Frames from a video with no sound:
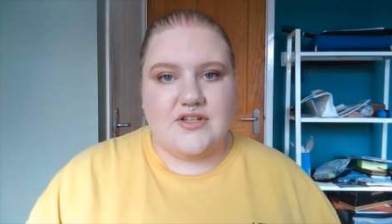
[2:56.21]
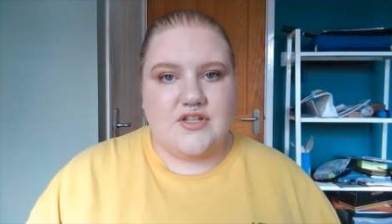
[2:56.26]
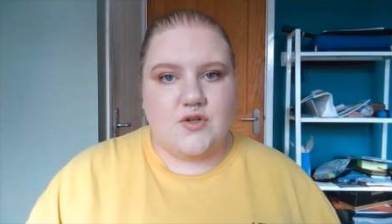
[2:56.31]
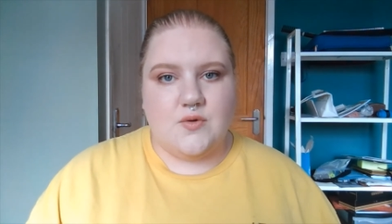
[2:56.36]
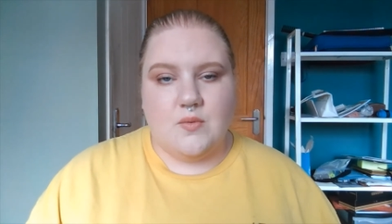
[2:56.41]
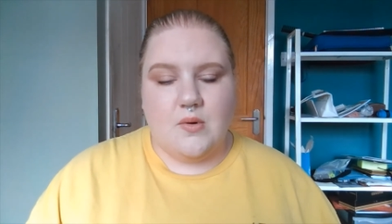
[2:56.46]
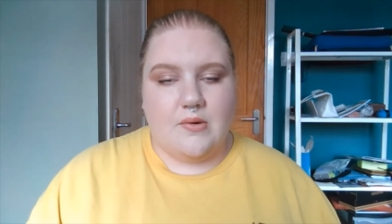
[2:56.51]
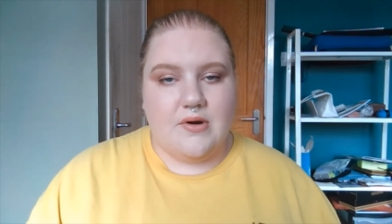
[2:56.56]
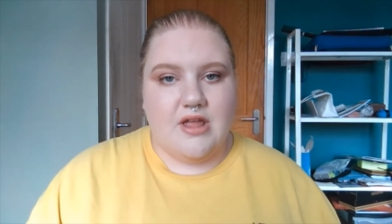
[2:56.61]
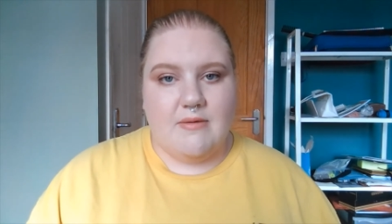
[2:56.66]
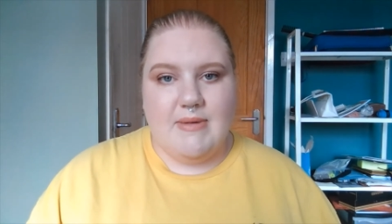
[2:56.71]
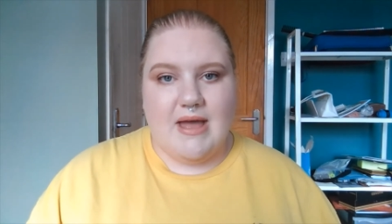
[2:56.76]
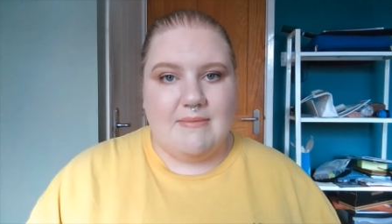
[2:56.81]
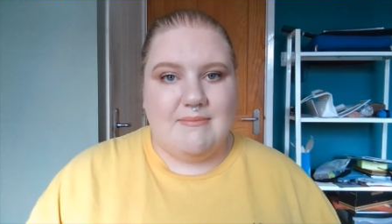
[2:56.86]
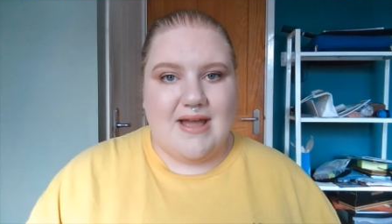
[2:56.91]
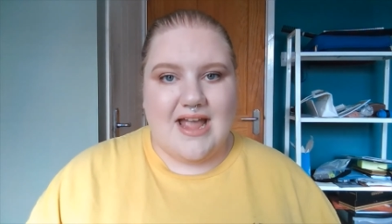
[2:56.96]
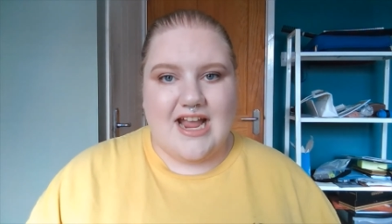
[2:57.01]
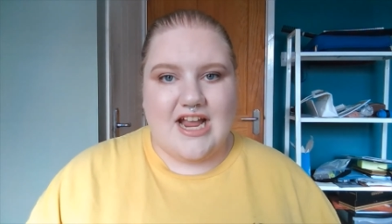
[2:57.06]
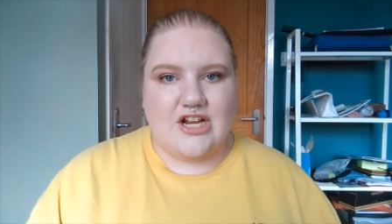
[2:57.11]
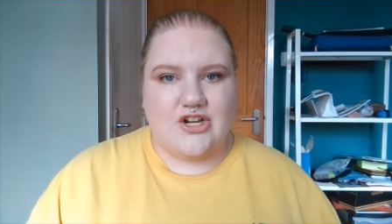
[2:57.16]
to worry about
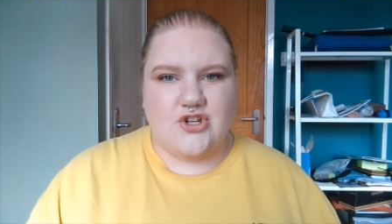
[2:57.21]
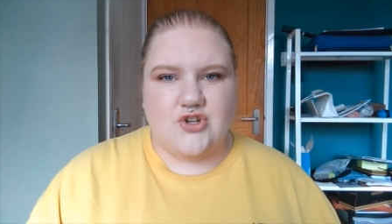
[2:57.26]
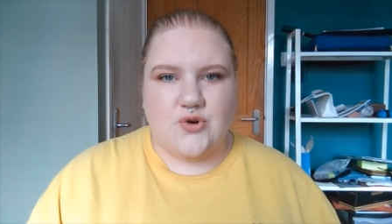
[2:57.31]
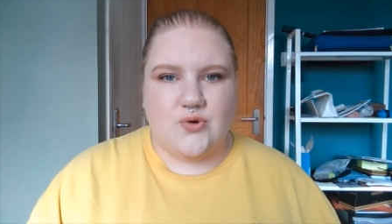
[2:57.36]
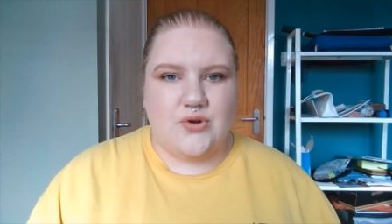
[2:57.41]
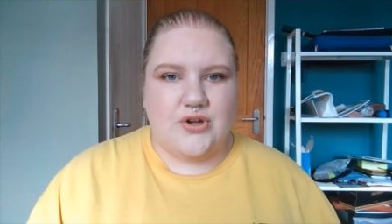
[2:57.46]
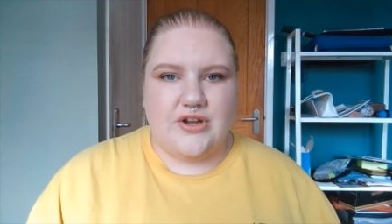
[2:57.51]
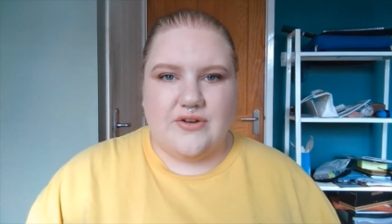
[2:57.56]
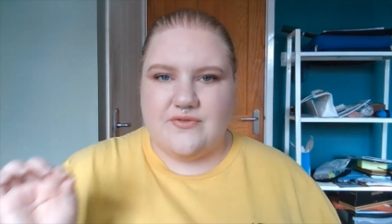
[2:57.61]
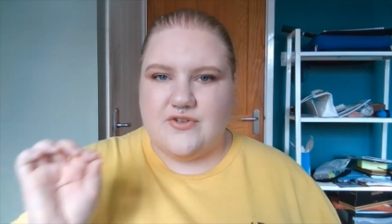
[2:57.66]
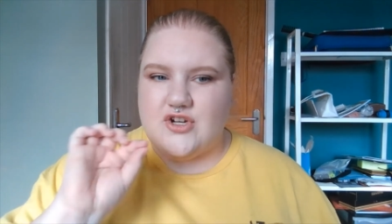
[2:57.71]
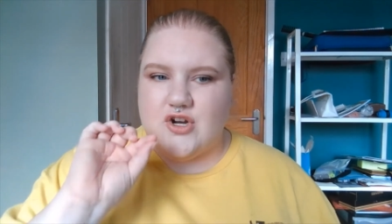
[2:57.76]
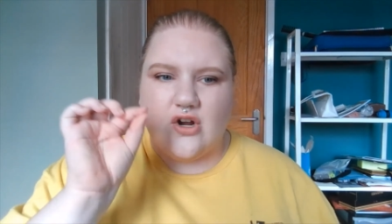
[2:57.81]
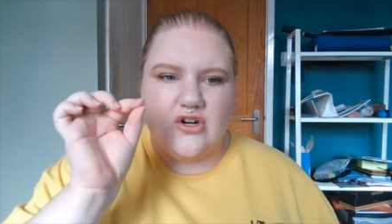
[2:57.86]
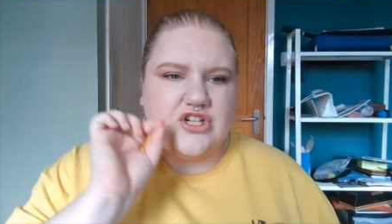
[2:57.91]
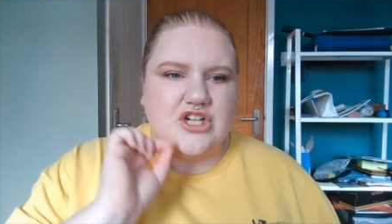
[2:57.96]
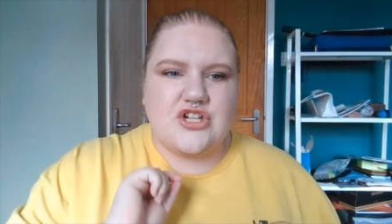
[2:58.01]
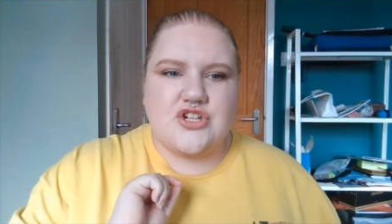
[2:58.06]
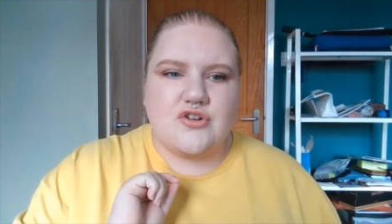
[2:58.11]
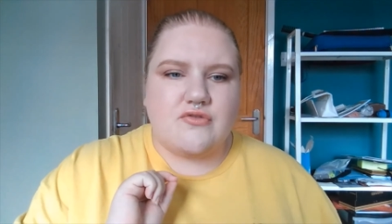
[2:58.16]
making sure you've
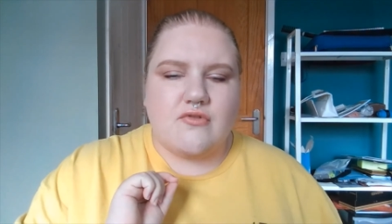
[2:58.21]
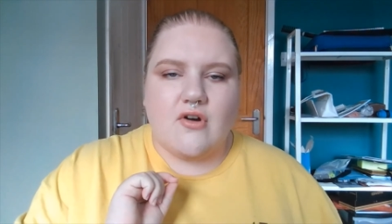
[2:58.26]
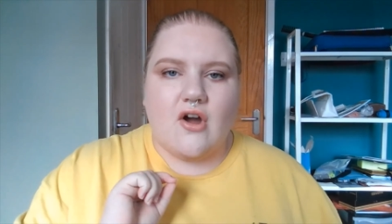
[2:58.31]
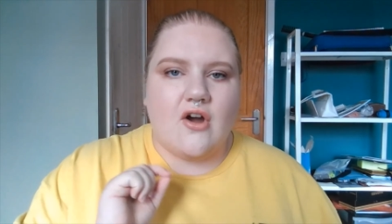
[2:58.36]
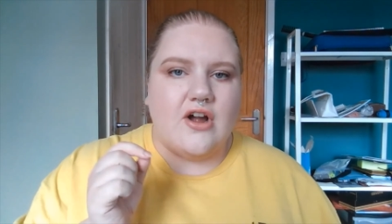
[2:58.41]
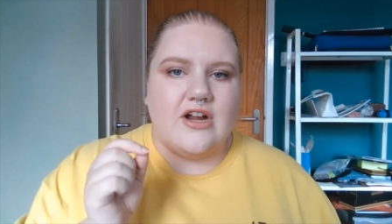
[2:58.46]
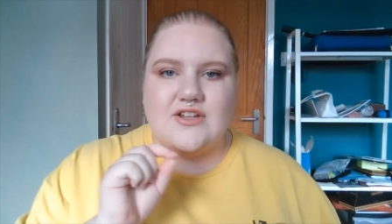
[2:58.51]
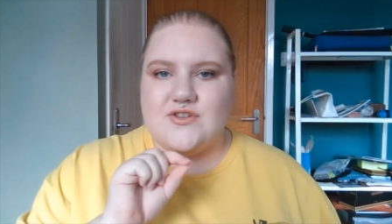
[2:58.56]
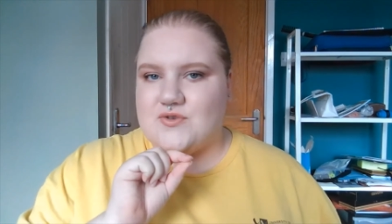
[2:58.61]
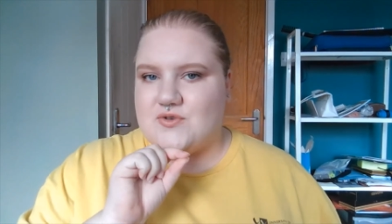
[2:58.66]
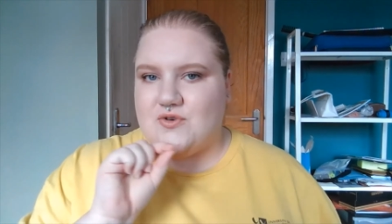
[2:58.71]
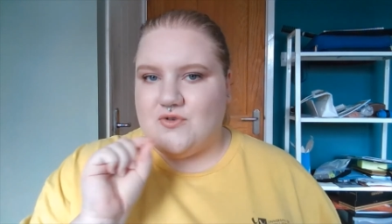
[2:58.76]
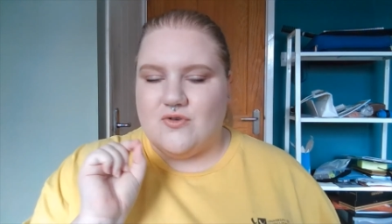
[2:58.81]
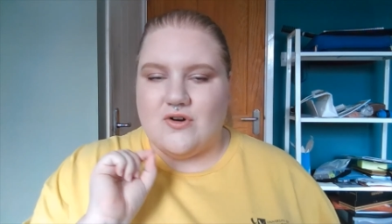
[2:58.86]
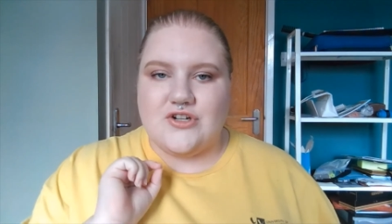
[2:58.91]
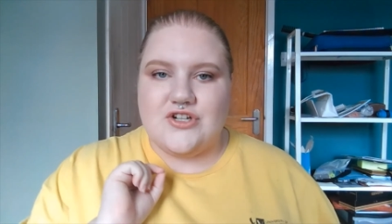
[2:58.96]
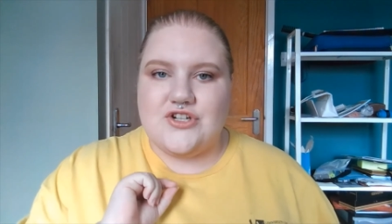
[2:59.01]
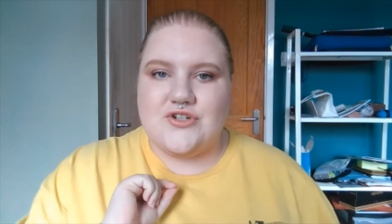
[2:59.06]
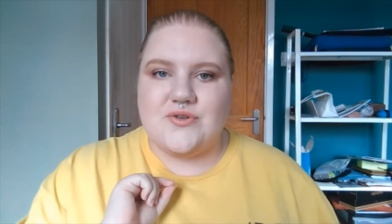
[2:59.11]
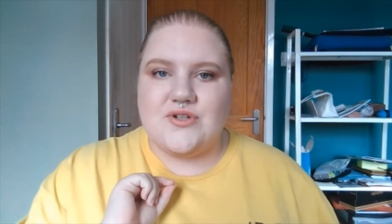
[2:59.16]
dotted your I's or
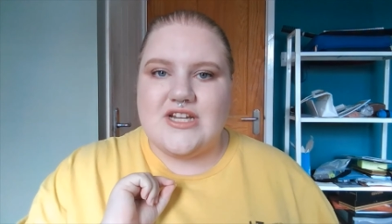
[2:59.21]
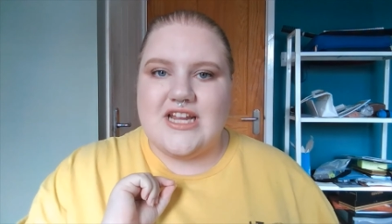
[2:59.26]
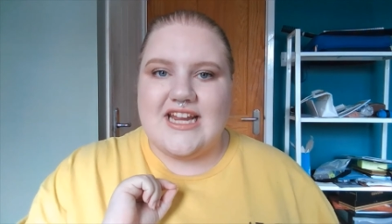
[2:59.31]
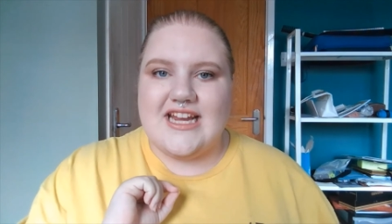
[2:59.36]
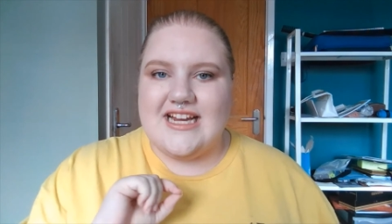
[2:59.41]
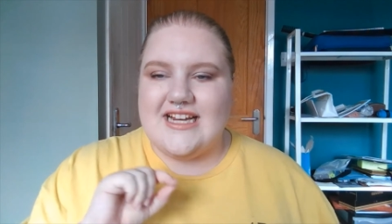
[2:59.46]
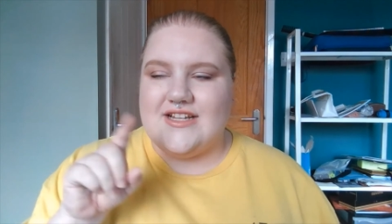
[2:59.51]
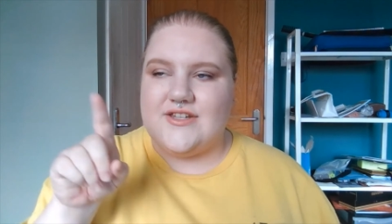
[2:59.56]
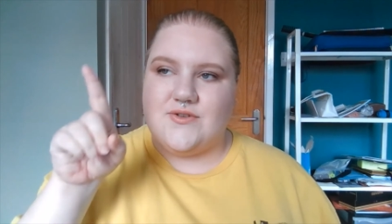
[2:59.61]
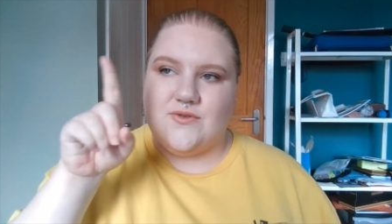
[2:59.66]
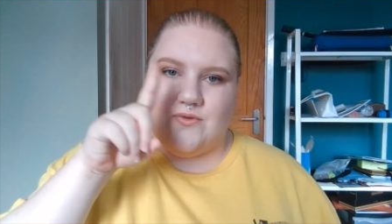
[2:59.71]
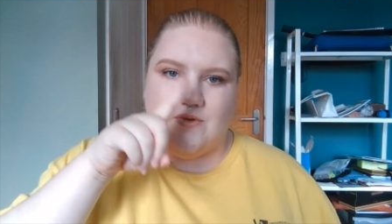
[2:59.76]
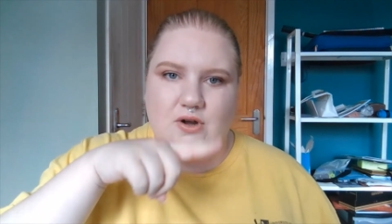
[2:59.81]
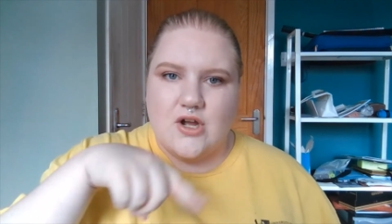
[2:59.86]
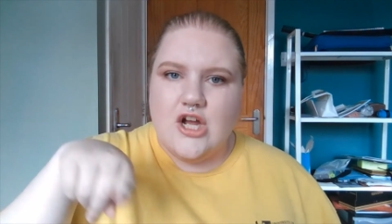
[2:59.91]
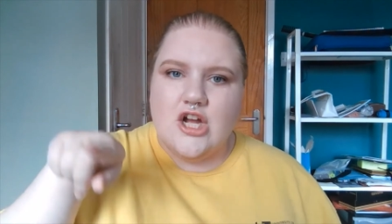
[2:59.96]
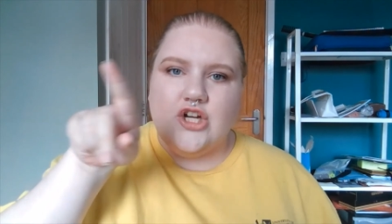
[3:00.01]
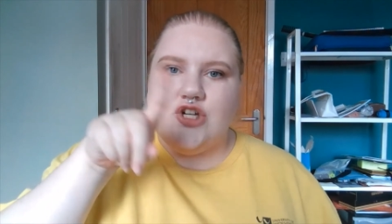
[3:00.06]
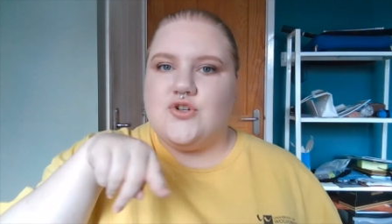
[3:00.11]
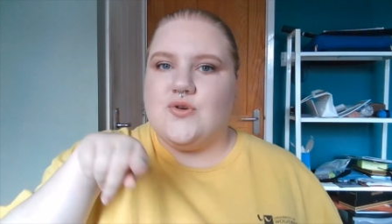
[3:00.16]
crossed your T's or
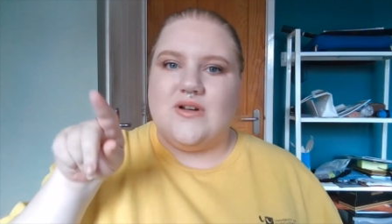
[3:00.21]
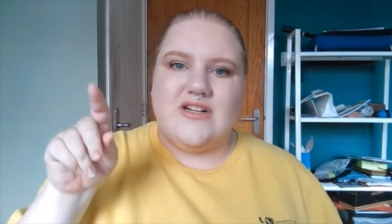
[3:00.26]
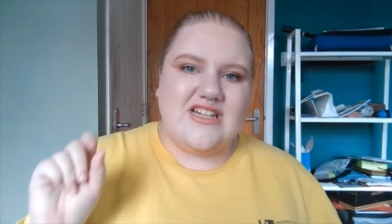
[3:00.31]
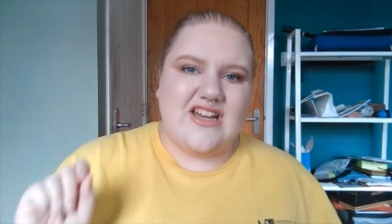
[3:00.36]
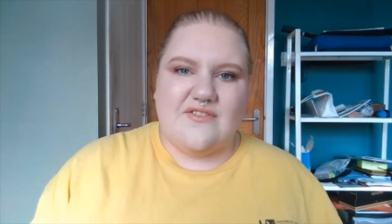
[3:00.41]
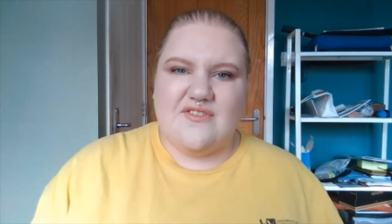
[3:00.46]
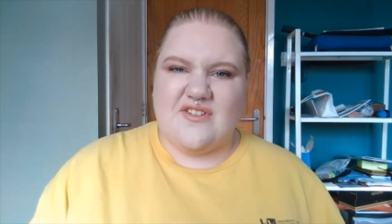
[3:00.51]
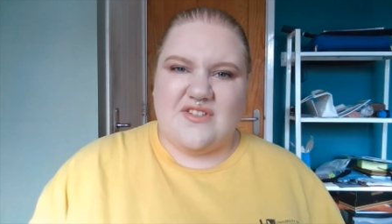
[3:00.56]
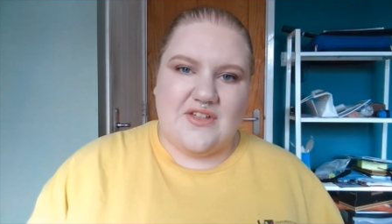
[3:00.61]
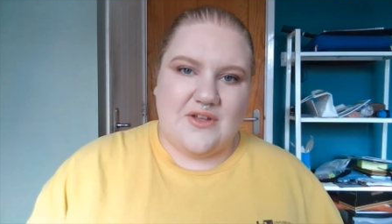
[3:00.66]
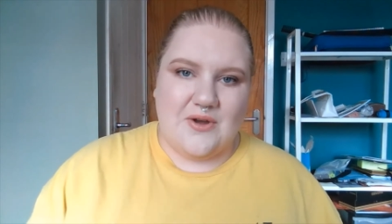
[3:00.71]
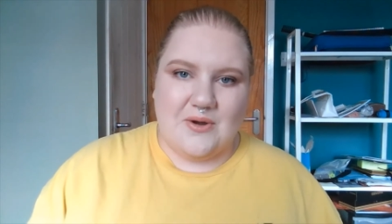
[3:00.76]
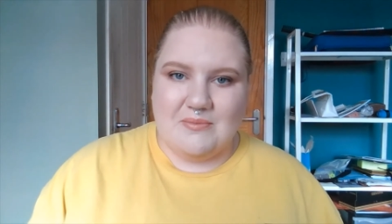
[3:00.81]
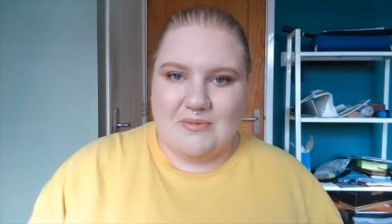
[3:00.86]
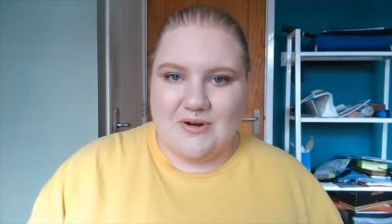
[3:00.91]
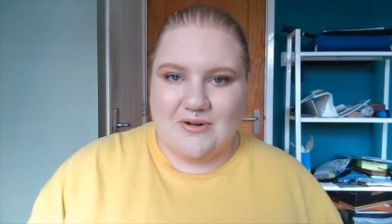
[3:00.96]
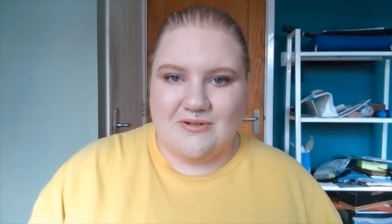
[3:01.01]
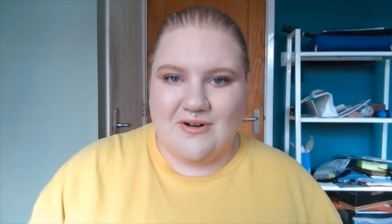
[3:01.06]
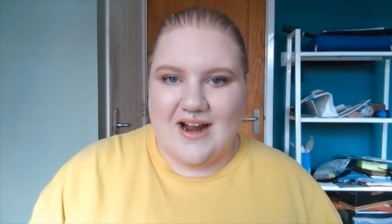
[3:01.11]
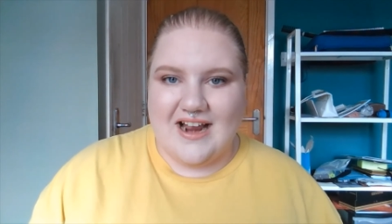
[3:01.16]
joined everything up
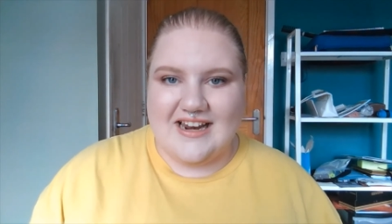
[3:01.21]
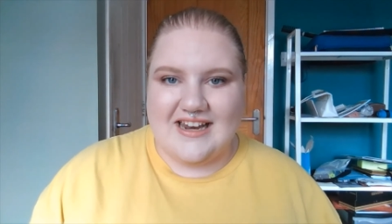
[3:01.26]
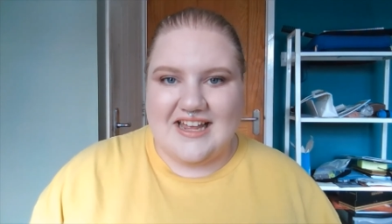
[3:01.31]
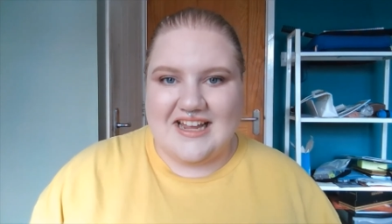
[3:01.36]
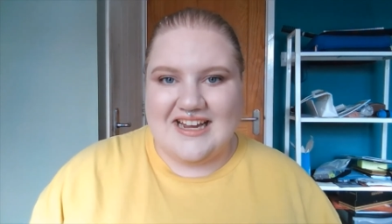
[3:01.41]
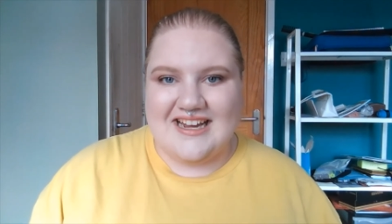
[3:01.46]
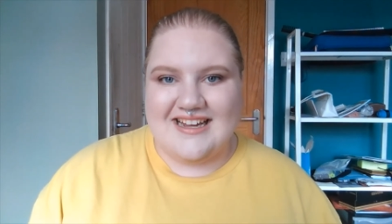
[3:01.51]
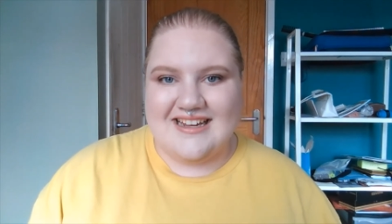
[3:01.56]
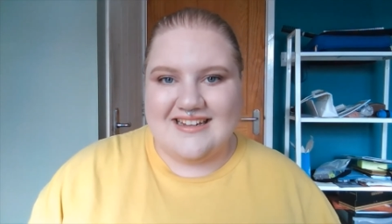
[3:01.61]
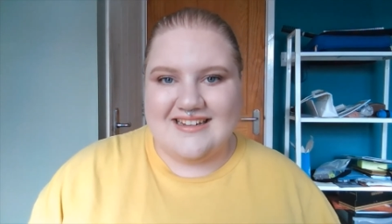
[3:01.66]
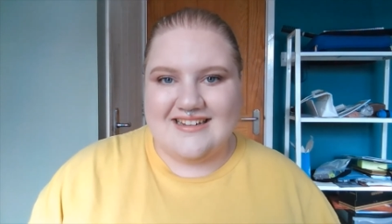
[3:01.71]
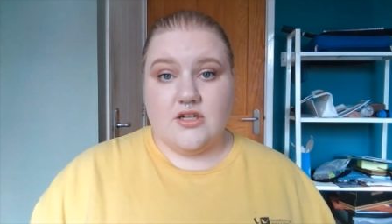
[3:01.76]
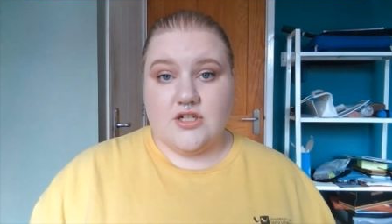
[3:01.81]
correctly.